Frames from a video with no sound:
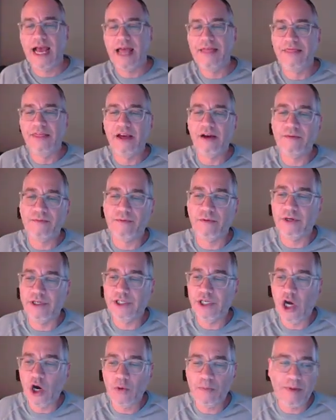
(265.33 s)
And therefore,
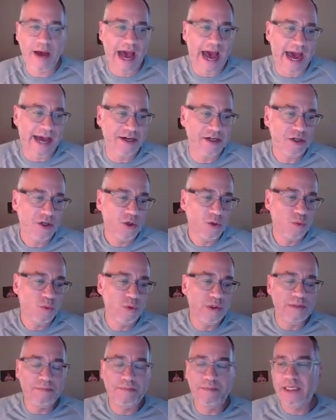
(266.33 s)
NOPAT
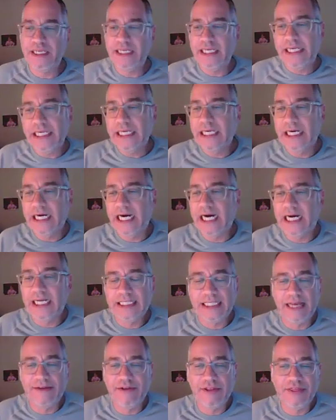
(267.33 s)
would be
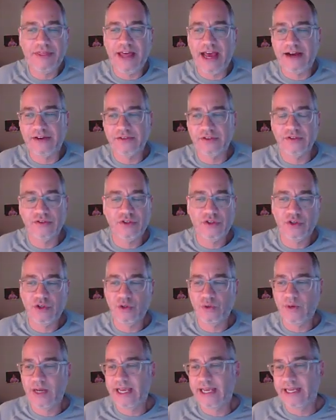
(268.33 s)

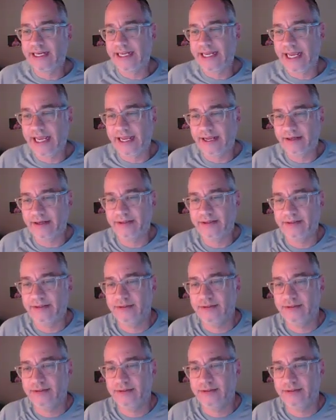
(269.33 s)
$11,288.